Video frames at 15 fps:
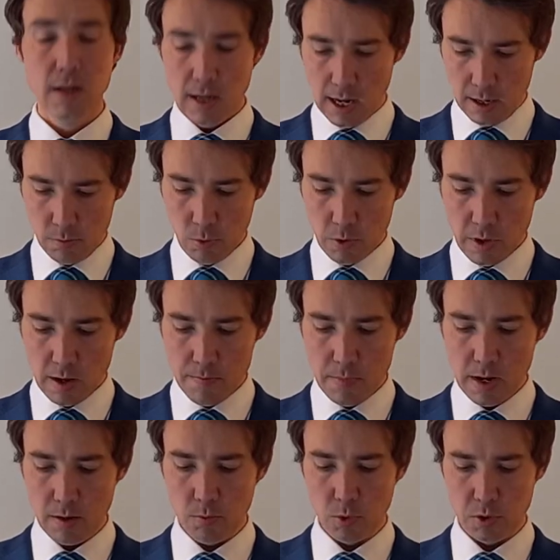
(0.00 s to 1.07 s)
and what that
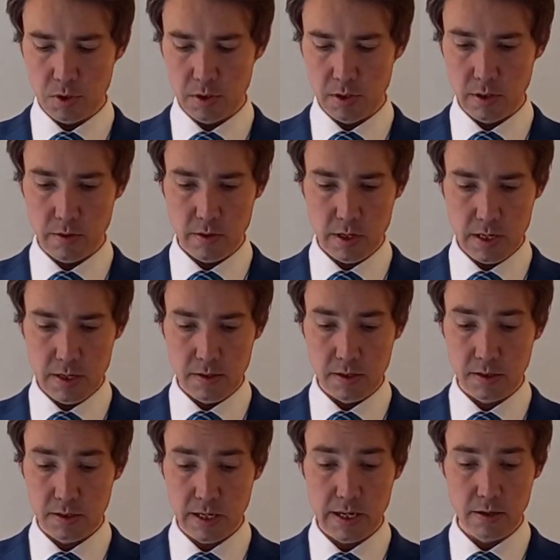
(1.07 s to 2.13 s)
meant was that the
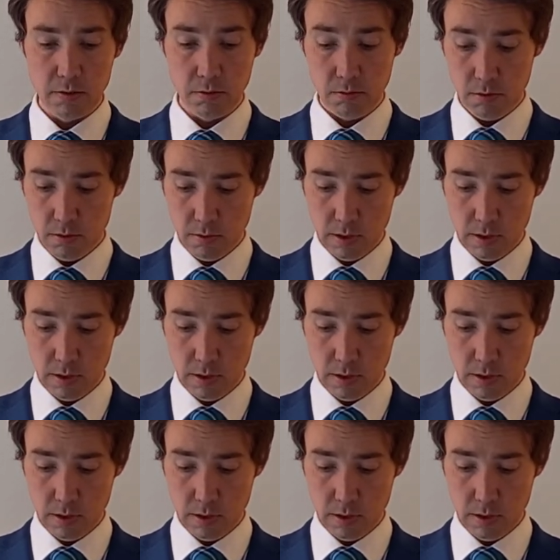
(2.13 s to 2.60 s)
seal